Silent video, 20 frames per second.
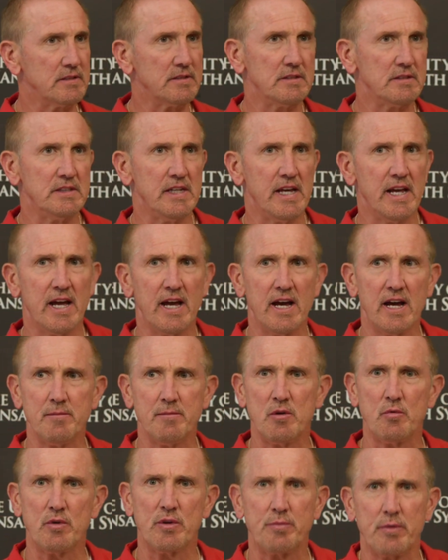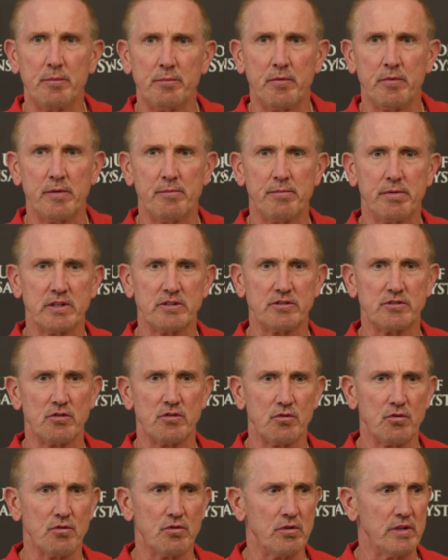Yeah, I mean, we blitzed
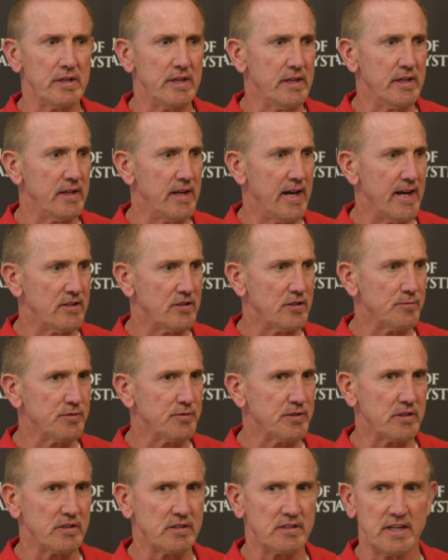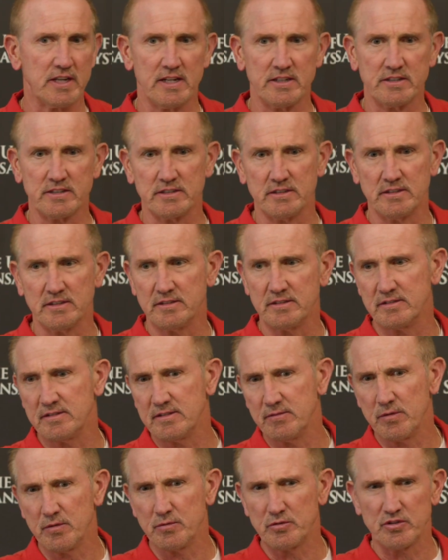early and had some success, and
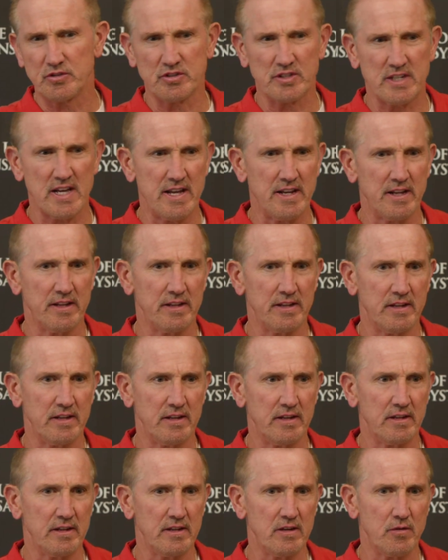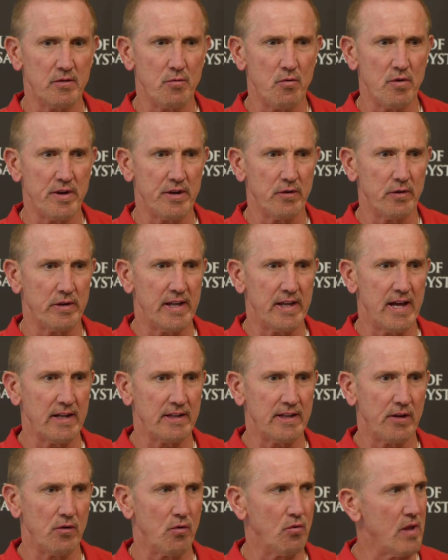we were just kind of we wanted to attack
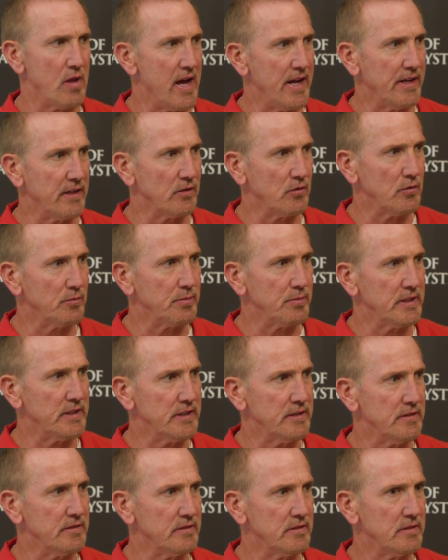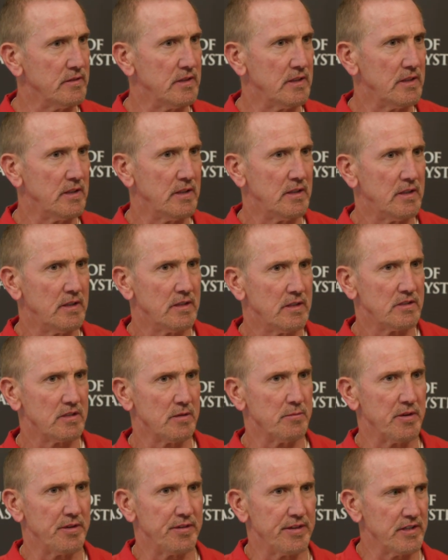that old line a little bit, and
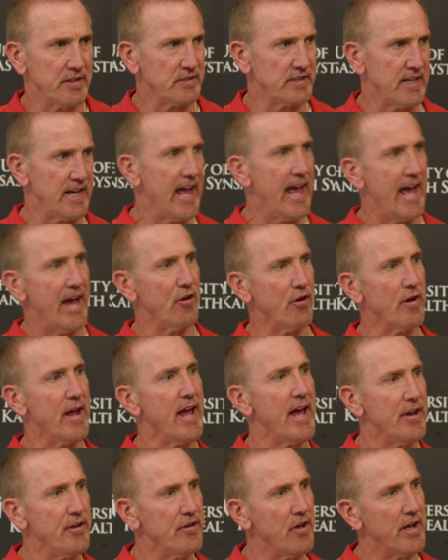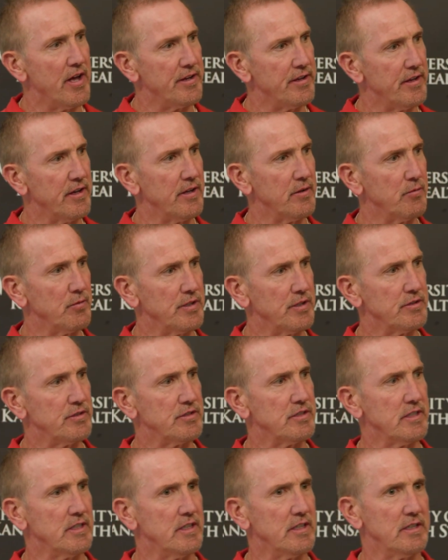some of the things they had or had not done we had
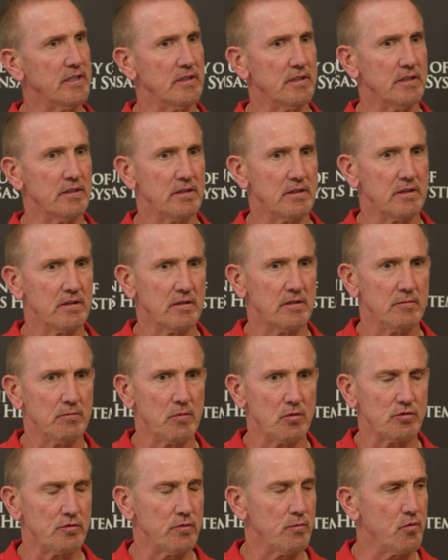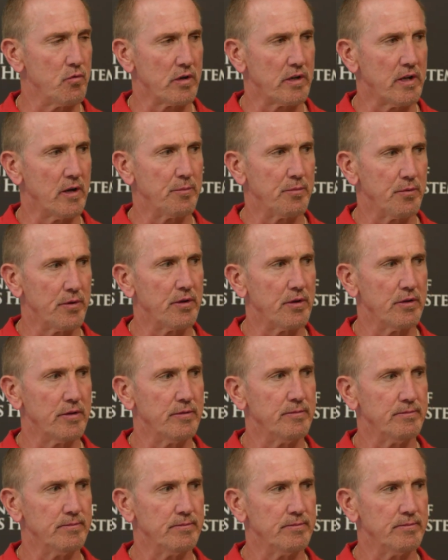seen, and most of them worked out pretty good.